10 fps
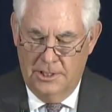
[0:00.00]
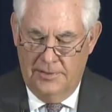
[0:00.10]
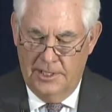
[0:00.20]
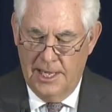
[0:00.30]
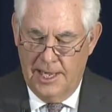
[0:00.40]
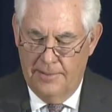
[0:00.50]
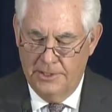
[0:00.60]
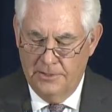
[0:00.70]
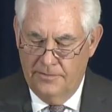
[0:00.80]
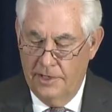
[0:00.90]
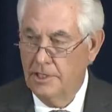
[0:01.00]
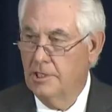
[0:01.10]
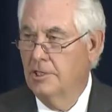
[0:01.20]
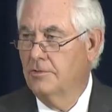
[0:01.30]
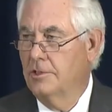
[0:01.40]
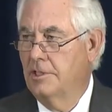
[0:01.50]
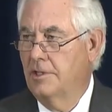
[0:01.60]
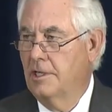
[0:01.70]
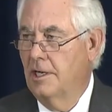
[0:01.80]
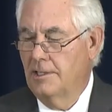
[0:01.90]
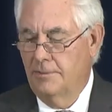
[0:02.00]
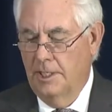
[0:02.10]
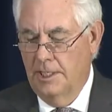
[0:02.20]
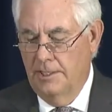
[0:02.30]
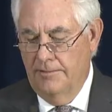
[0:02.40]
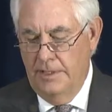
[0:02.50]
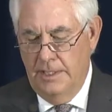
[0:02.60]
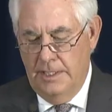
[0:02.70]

and they damage the very country that they claim to love.